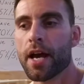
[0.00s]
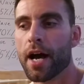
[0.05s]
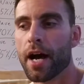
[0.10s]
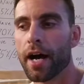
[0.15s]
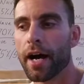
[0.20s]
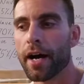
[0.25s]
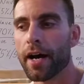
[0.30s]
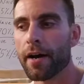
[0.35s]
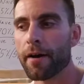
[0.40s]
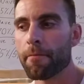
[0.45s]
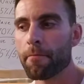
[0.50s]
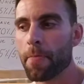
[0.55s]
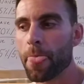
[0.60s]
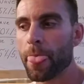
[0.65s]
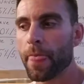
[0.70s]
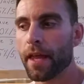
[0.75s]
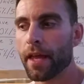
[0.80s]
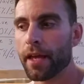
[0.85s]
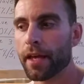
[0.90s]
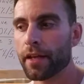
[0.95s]

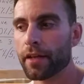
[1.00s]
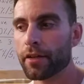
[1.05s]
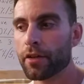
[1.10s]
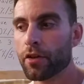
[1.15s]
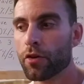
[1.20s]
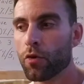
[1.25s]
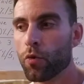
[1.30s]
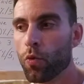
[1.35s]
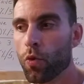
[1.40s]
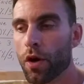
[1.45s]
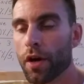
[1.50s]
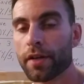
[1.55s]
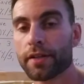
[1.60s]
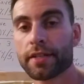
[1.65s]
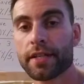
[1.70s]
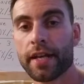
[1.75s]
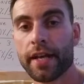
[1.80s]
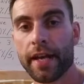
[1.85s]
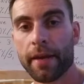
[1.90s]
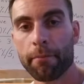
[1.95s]
and want
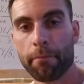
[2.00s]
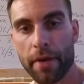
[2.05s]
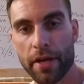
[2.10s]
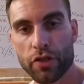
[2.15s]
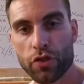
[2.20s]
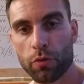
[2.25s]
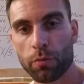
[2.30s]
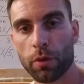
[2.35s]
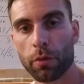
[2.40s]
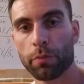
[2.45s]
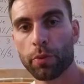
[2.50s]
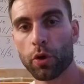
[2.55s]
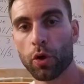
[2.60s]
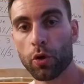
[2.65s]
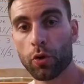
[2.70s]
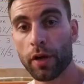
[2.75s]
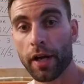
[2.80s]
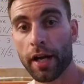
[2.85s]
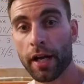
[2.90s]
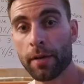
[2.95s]
a measurable
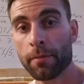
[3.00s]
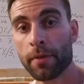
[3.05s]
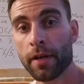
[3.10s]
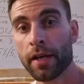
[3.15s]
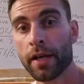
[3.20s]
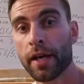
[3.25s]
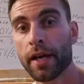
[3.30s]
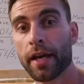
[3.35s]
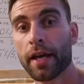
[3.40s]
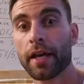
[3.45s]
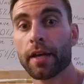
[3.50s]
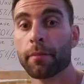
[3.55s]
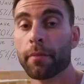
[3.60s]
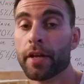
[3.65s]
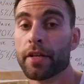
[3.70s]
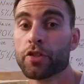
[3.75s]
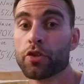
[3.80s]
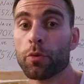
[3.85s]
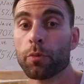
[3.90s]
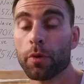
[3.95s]
program, and a
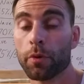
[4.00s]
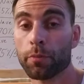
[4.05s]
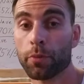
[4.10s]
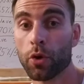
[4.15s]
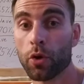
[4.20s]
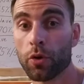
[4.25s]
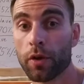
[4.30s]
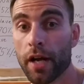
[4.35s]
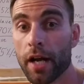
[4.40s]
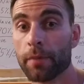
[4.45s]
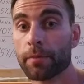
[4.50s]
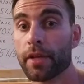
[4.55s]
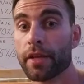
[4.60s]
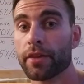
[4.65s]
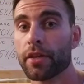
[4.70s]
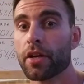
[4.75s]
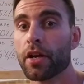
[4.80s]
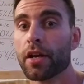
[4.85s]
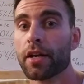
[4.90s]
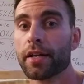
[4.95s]
measurable program that
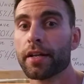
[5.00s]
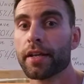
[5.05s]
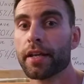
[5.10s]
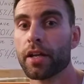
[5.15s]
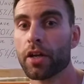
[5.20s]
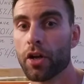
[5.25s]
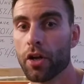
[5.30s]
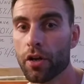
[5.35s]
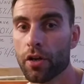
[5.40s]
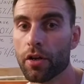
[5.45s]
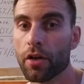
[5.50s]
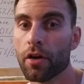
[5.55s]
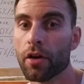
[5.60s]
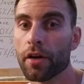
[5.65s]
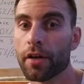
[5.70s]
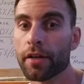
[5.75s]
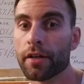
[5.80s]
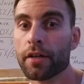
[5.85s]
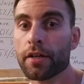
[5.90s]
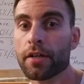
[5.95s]
they're not going to get hurt
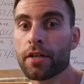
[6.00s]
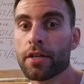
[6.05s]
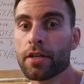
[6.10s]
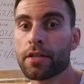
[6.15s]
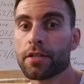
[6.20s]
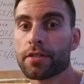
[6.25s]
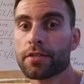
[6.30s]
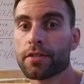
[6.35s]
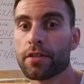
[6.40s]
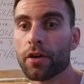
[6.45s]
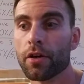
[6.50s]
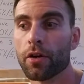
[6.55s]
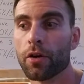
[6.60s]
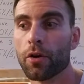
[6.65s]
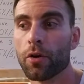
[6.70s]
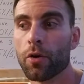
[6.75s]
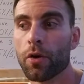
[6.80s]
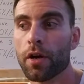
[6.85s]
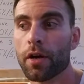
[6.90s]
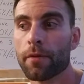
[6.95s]
on.
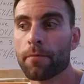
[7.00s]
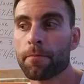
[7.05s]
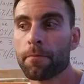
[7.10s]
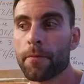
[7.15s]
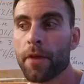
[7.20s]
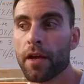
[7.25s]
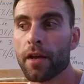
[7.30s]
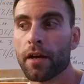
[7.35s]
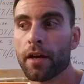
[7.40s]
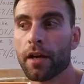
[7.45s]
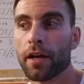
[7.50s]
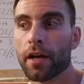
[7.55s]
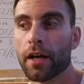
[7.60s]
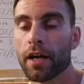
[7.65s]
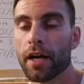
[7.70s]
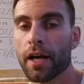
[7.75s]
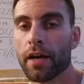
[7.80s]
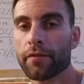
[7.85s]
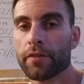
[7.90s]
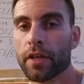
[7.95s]
So
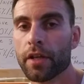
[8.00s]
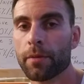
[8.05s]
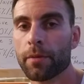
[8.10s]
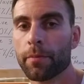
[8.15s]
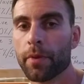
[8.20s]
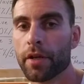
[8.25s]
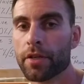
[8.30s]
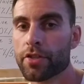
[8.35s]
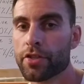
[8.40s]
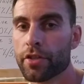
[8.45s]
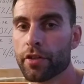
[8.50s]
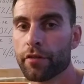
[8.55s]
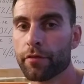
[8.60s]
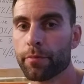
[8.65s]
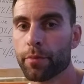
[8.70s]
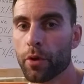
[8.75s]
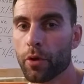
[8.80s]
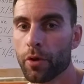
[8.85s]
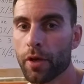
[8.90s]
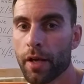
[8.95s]
I've done a bunch
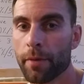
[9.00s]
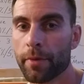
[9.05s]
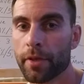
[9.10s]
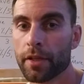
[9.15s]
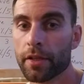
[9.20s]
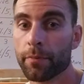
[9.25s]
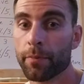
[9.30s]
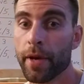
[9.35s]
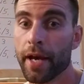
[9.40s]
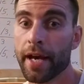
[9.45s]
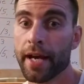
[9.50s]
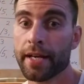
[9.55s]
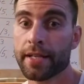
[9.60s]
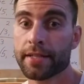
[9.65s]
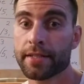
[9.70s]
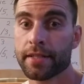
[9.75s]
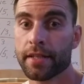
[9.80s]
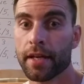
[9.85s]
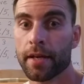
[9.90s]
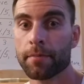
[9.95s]
of programming in the
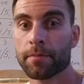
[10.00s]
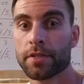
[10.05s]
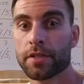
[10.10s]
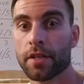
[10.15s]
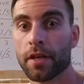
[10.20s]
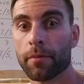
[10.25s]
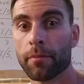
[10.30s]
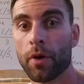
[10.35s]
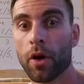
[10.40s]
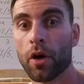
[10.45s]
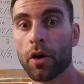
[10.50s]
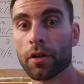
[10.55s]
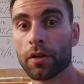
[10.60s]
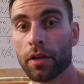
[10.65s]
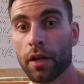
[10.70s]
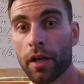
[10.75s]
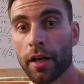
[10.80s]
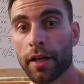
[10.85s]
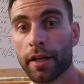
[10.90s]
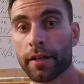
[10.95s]
past, some
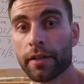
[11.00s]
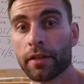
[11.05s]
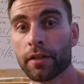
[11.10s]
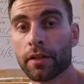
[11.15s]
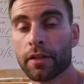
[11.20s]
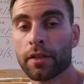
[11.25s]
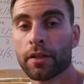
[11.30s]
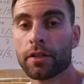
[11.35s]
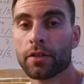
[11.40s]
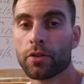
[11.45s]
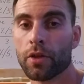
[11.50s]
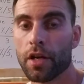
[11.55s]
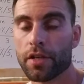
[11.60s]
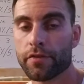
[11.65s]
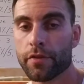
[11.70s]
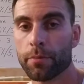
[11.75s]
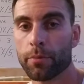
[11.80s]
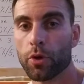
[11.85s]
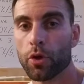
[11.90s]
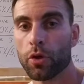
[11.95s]
online
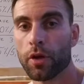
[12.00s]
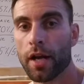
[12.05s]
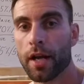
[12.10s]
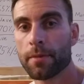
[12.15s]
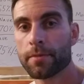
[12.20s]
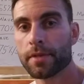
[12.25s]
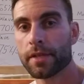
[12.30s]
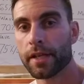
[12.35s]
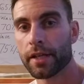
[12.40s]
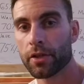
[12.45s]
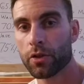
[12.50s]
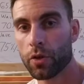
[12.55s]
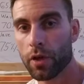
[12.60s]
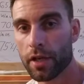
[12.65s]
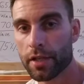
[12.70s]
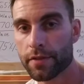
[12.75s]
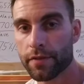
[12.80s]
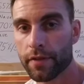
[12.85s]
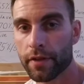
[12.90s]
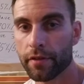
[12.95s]
CrossFit programs like
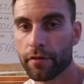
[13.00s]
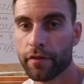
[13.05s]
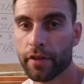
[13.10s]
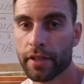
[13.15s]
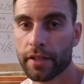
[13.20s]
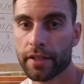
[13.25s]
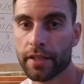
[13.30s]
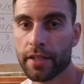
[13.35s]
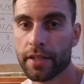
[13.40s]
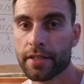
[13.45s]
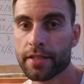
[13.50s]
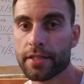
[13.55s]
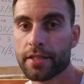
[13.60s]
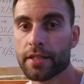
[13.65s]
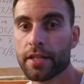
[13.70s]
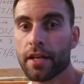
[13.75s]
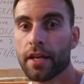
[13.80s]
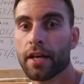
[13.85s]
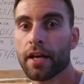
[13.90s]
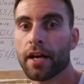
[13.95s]
CrossFit Invictus.
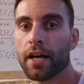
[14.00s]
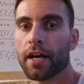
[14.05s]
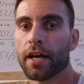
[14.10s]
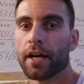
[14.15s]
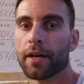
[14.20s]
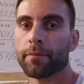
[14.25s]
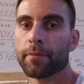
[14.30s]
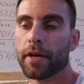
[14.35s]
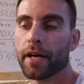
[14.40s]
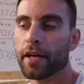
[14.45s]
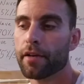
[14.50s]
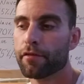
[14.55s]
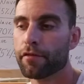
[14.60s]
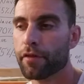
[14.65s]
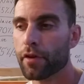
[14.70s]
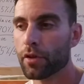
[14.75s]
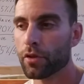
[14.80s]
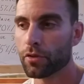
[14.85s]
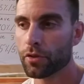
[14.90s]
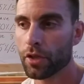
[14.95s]
I've
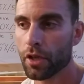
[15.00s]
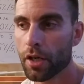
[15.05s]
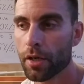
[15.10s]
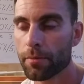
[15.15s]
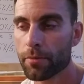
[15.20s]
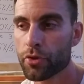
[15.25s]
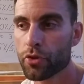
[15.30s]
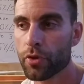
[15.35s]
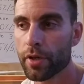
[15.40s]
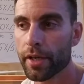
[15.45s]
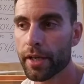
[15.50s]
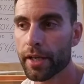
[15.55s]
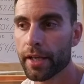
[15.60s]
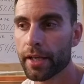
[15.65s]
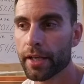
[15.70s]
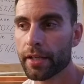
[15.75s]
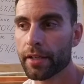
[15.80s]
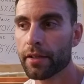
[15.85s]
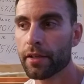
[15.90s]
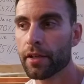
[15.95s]
followed Comp
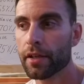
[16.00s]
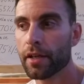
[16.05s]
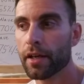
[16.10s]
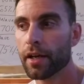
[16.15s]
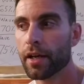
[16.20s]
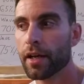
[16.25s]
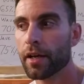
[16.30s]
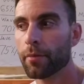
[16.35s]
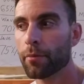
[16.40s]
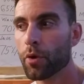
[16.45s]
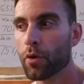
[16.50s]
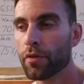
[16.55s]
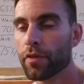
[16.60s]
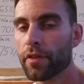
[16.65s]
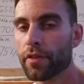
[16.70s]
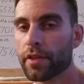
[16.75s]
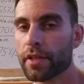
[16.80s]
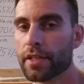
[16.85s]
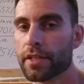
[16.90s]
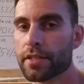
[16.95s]
Train, both
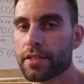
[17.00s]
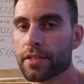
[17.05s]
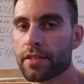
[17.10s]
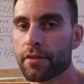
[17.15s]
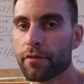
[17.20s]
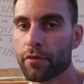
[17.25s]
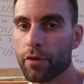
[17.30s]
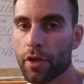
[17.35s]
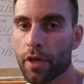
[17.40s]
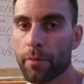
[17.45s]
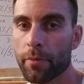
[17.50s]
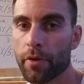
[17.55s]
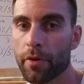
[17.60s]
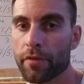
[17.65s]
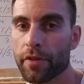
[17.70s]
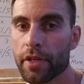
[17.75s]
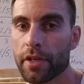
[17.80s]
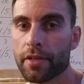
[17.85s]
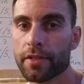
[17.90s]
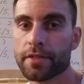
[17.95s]
of these for a number
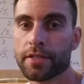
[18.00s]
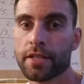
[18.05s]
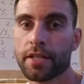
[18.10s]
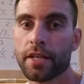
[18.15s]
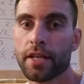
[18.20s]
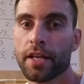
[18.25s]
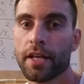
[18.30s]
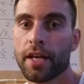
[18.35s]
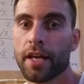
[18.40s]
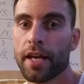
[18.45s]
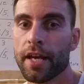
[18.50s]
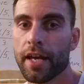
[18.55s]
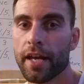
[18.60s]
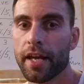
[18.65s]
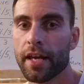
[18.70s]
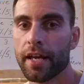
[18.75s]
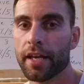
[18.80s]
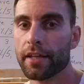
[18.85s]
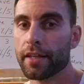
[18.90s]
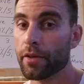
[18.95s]
of years,
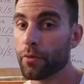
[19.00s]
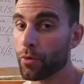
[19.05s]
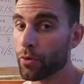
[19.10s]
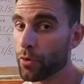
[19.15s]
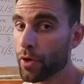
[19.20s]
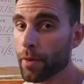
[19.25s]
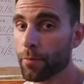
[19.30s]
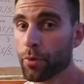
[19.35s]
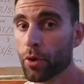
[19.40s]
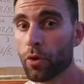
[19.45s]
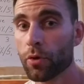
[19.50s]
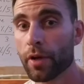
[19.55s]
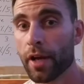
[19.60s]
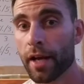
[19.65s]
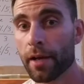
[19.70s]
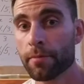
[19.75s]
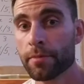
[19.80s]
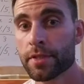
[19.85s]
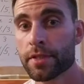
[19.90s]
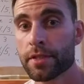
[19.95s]
and they were great
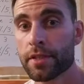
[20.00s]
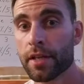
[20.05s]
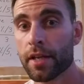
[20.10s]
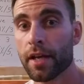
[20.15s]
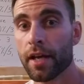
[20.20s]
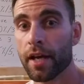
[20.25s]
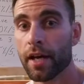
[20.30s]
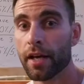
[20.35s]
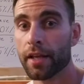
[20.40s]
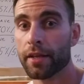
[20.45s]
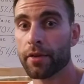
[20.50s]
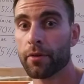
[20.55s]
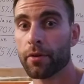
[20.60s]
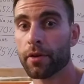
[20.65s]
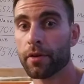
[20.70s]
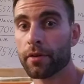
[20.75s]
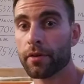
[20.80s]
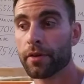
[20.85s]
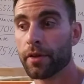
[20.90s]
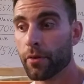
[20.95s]
programs. They
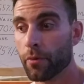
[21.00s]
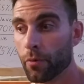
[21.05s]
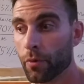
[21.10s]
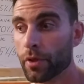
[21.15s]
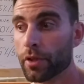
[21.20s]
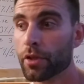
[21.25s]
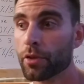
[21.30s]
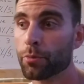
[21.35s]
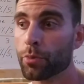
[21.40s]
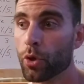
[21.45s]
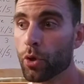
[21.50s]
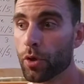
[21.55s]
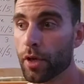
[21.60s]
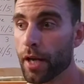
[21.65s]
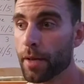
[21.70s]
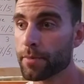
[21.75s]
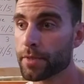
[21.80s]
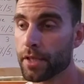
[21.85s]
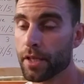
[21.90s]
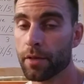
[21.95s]
were really good
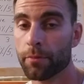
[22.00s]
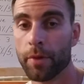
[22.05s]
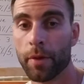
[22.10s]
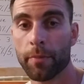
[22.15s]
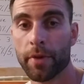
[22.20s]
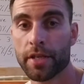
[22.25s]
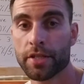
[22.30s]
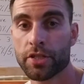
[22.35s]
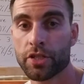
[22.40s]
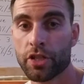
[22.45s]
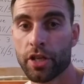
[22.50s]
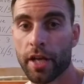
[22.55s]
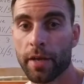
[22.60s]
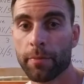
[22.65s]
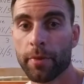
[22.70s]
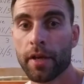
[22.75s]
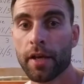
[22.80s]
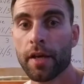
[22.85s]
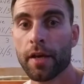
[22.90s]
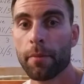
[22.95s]
programs. I got in my best
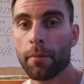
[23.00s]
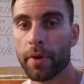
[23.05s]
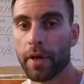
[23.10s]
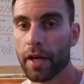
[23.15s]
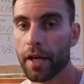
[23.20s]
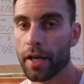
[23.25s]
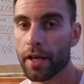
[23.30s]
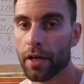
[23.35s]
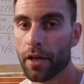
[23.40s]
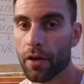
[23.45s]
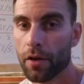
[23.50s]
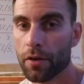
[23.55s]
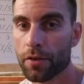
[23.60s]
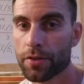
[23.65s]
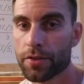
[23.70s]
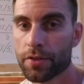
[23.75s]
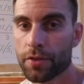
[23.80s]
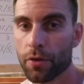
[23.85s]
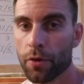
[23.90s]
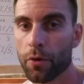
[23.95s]
shape, but I
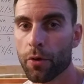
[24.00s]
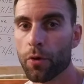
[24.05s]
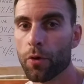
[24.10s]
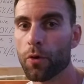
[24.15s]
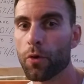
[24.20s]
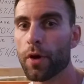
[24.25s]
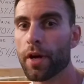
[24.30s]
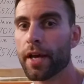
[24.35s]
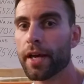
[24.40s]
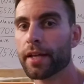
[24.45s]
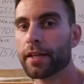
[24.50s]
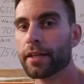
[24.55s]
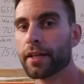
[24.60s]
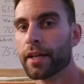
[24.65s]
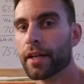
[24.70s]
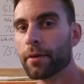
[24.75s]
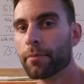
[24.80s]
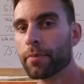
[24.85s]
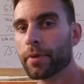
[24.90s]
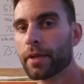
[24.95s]
also
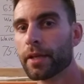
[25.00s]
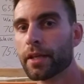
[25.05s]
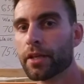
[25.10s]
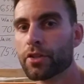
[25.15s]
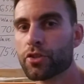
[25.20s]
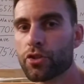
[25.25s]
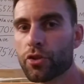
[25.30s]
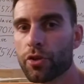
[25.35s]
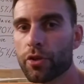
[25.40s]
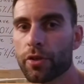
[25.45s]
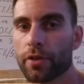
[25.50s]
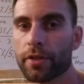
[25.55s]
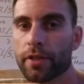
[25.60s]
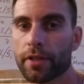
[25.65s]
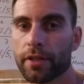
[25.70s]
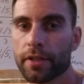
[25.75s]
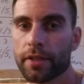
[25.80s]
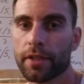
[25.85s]
ended up injured,